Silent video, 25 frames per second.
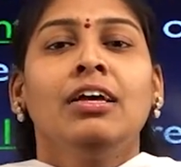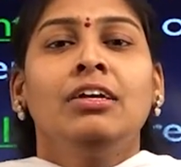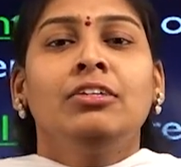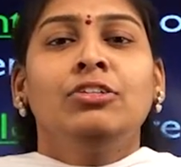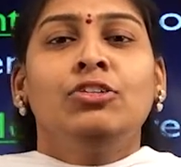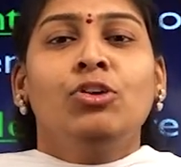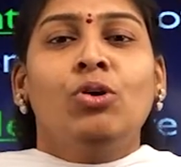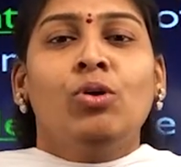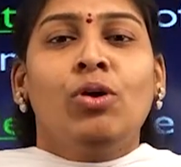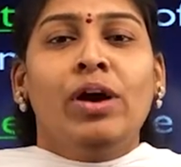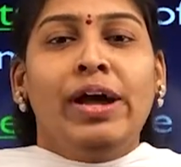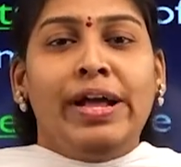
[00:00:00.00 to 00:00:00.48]

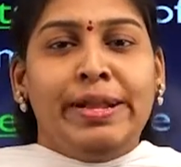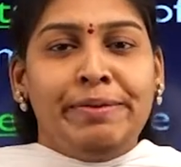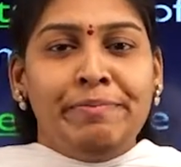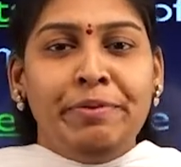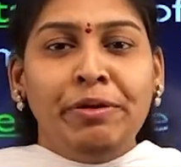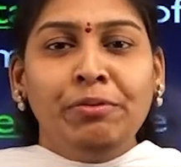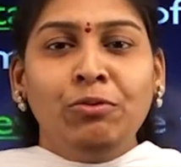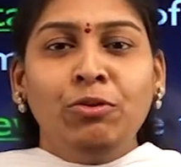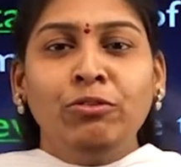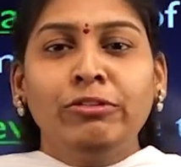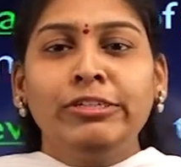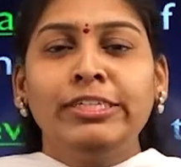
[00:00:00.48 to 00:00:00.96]
So
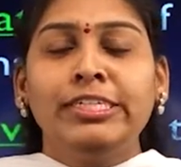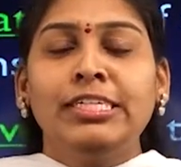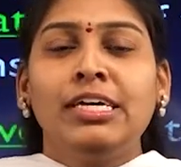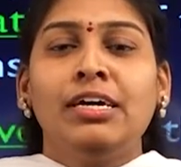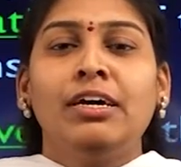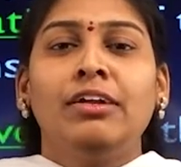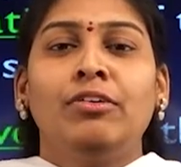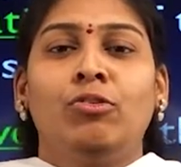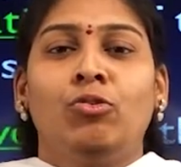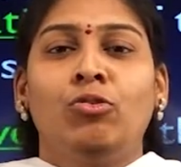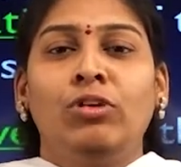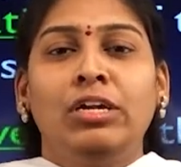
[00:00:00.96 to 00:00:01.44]
herbivores
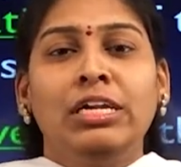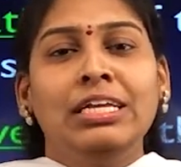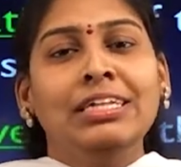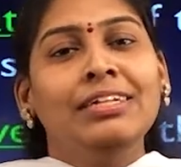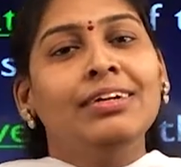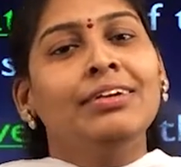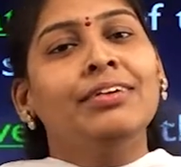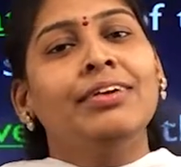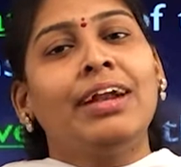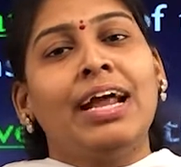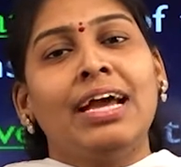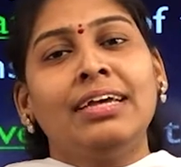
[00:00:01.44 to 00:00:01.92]
are only
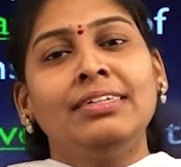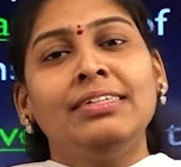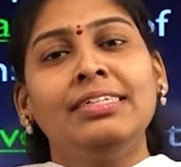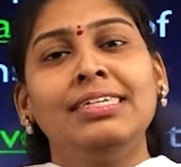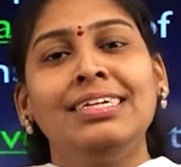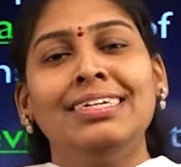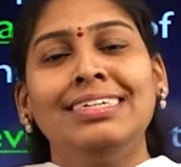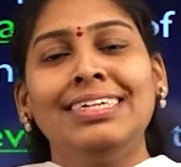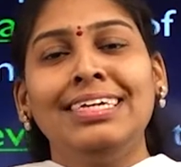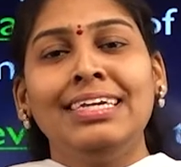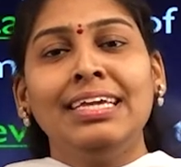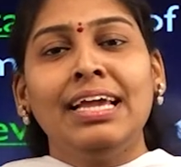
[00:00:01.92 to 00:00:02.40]
the grass
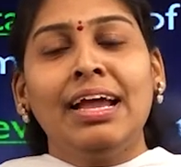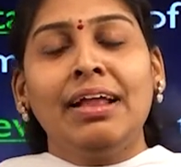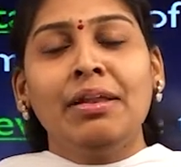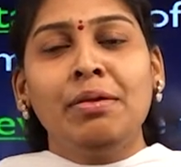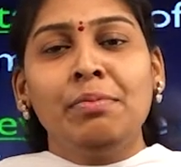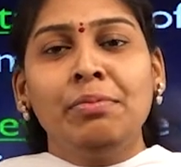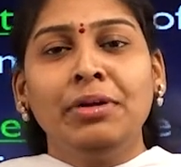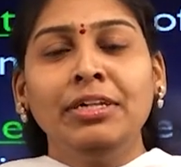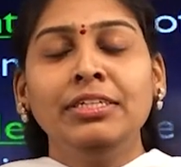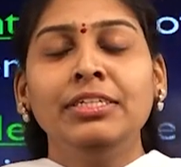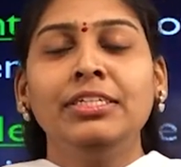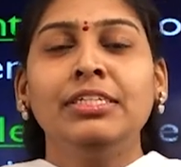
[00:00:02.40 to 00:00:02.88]
eating
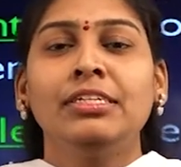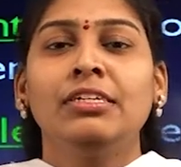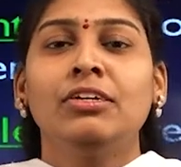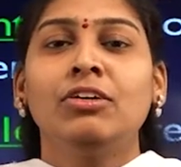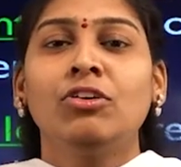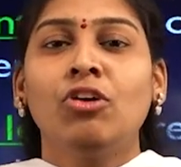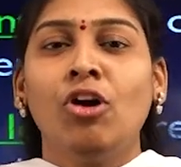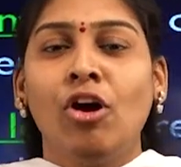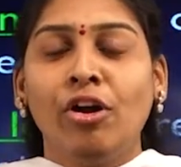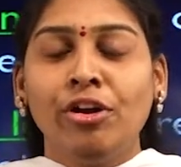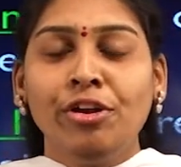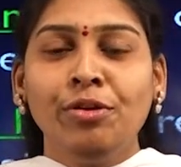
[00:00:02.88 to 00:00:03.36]
animals,
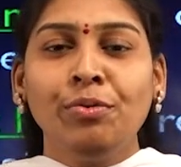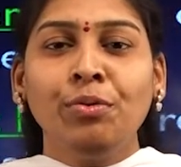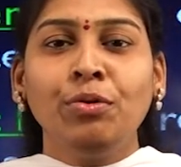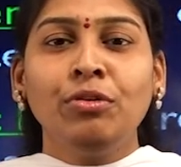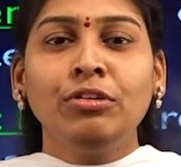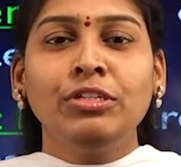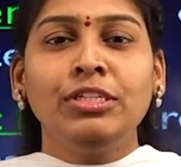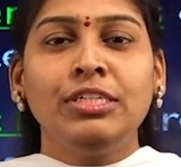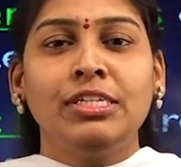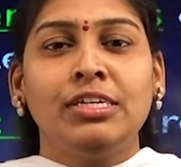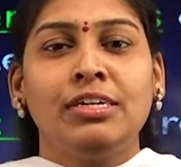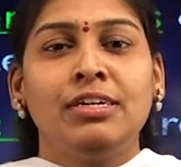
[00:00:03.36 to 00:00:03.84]

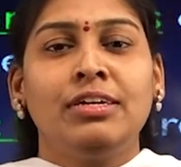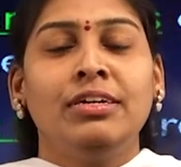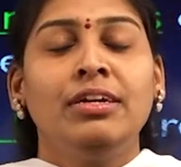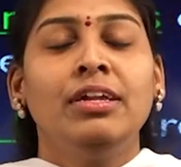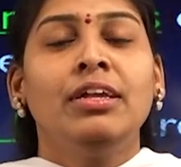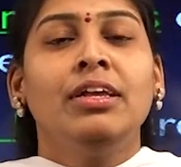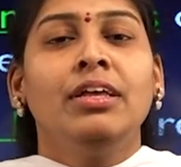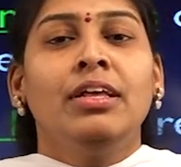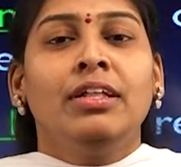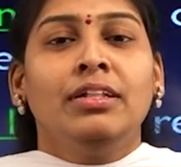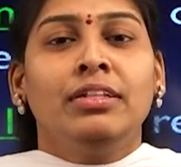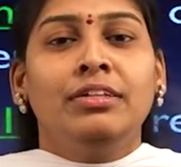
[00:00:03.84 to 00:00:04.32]
carnivores are
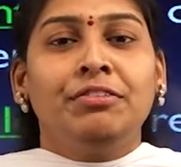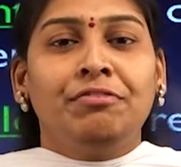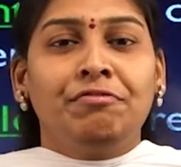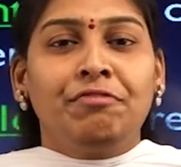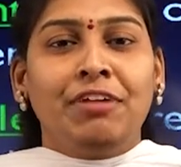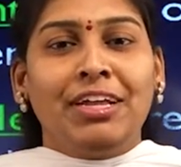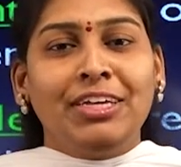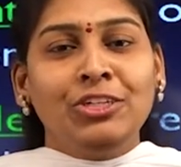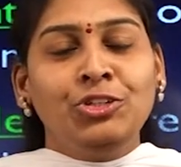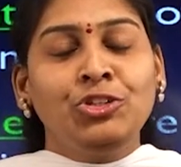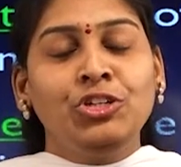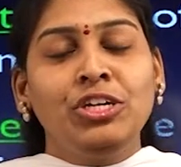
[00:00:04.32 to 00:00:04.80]
the
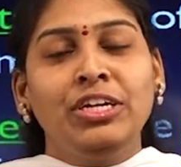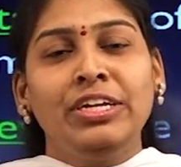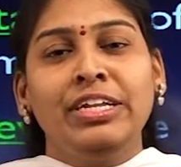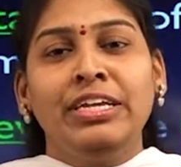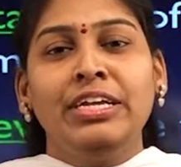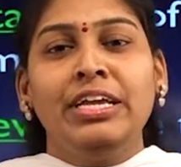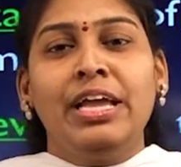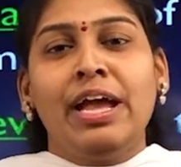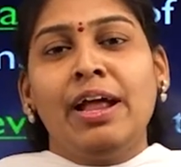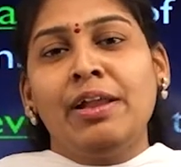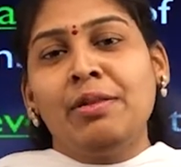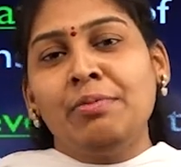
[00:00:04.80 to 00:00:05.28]
flesh
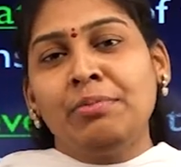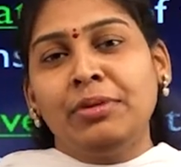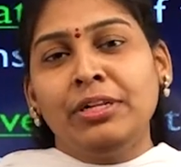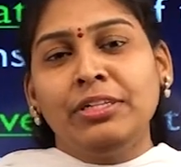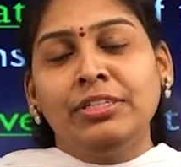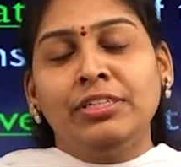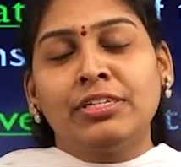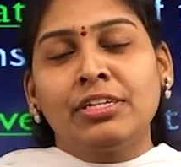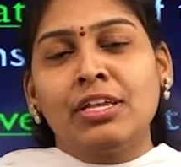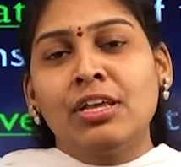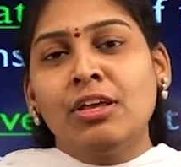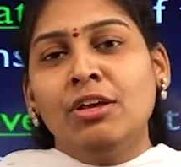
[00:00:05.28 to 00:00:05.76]
eating
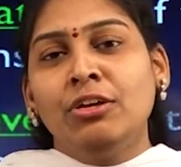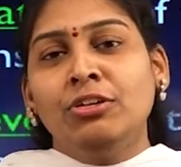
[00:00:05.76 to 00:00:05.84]
animals.